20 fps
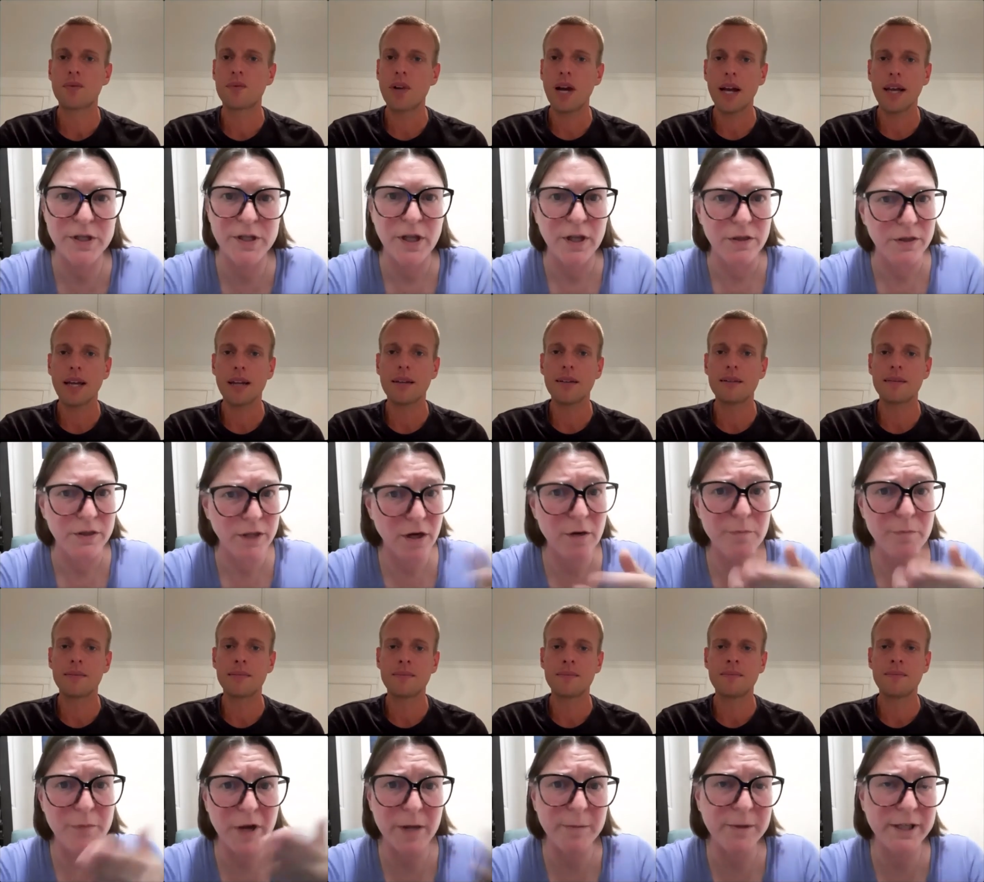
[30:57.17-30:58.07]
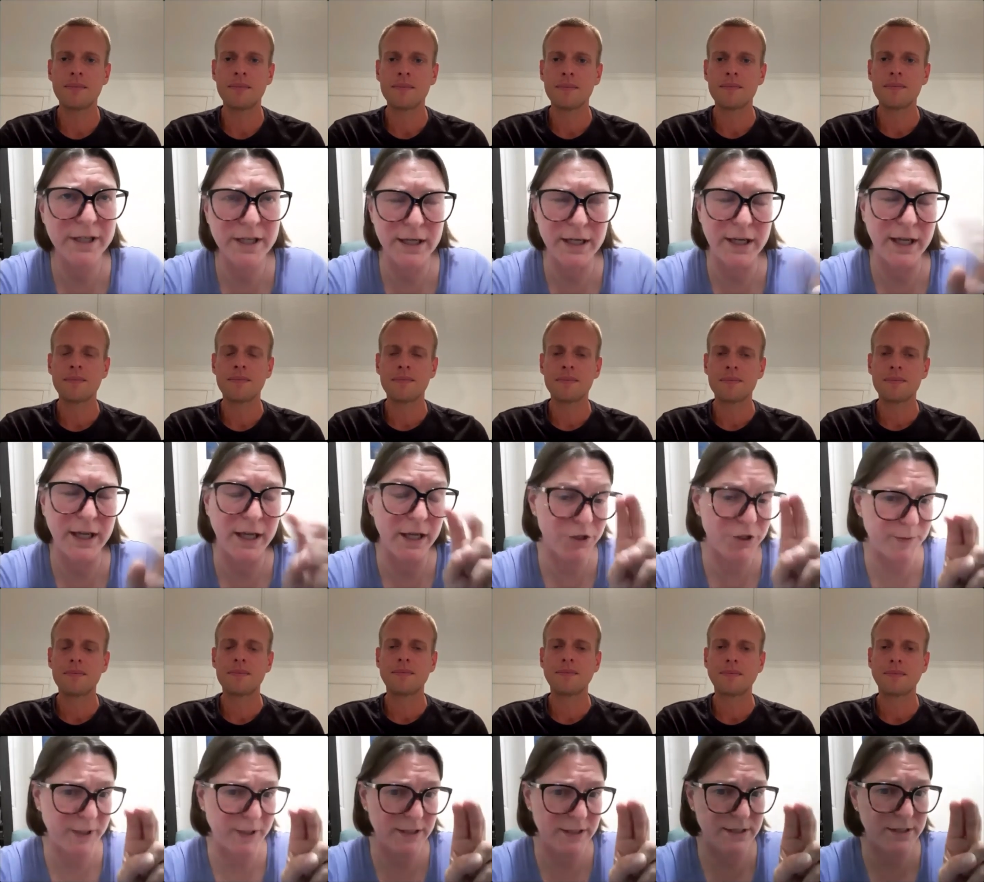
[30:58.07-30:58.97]
Speaker 1: right. that are public
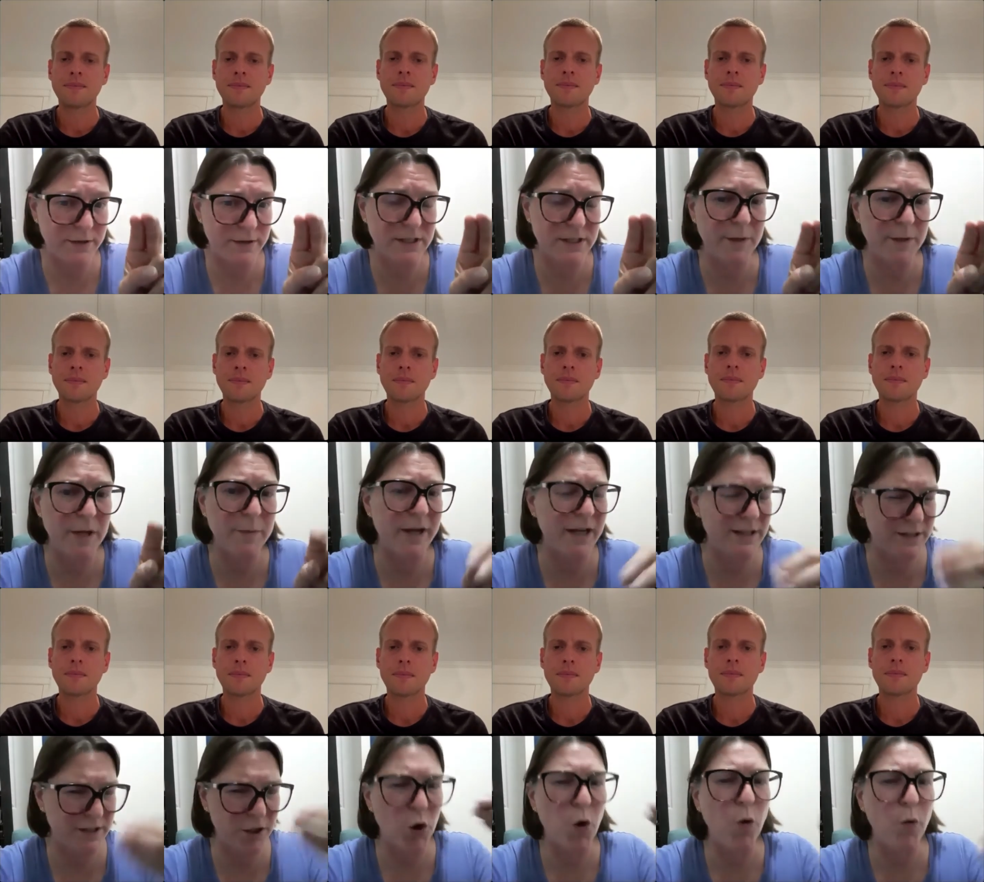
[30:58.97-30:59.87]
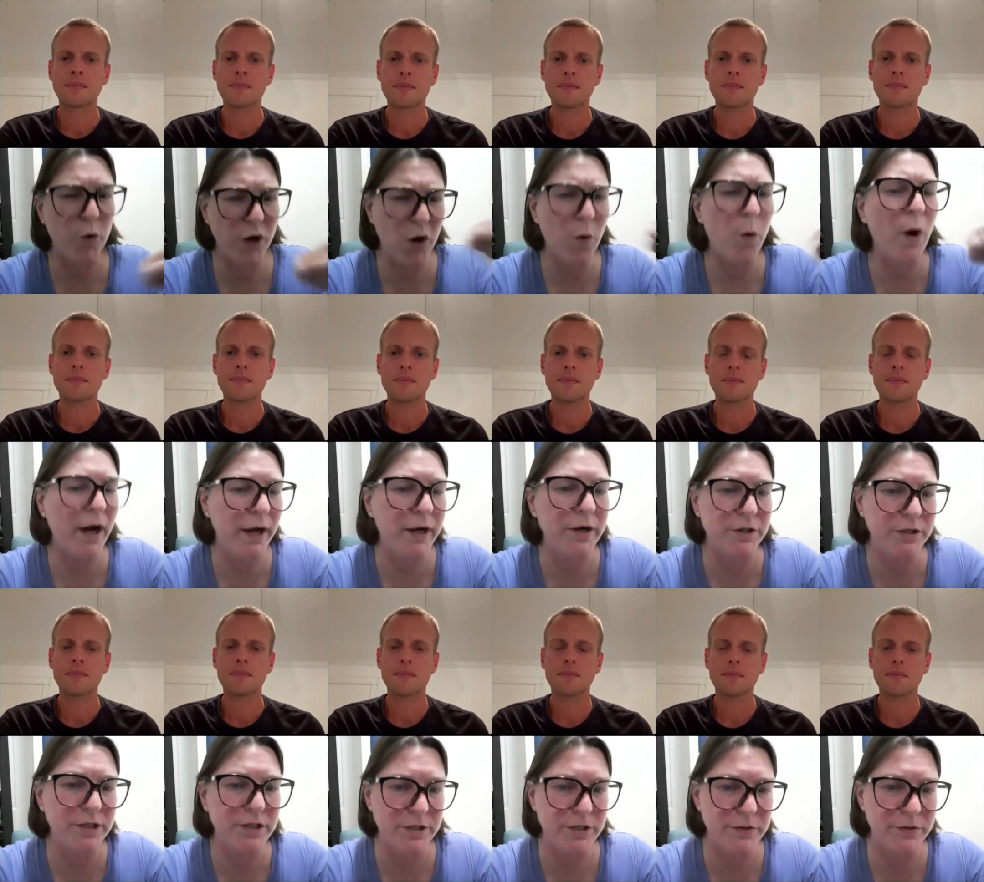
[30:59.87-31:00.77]
engagement, so to speak, because they're required
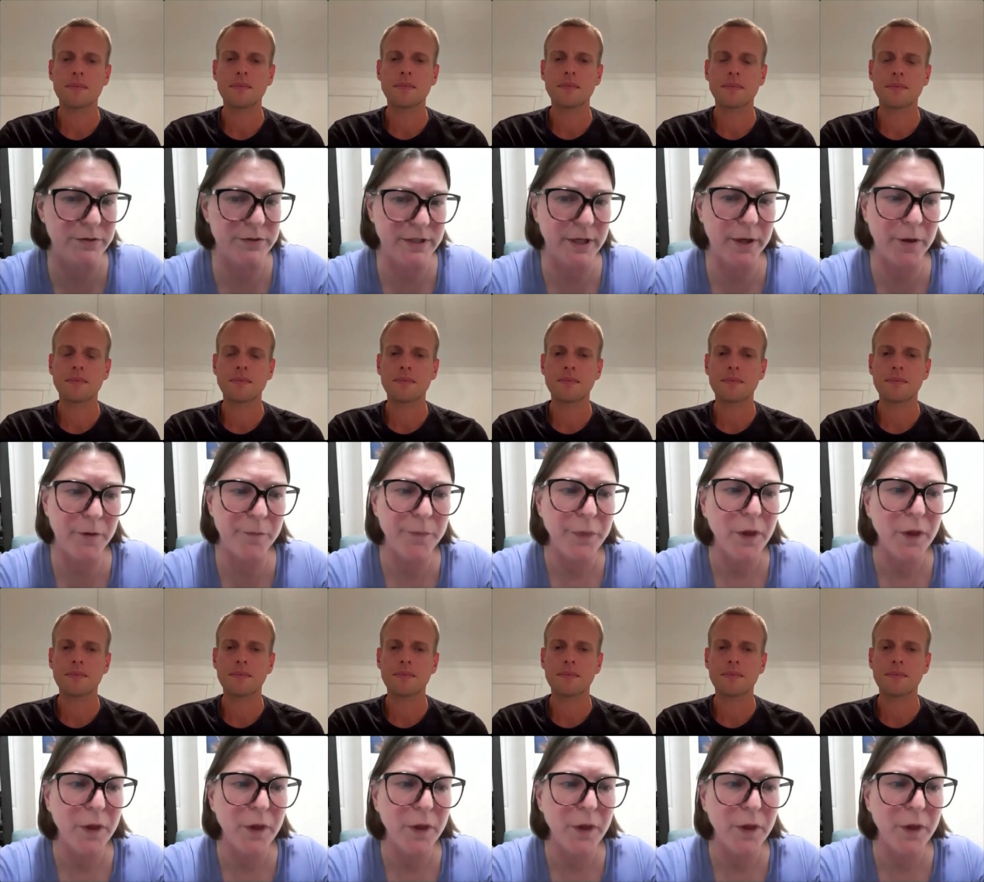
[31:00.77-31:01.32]
to do so.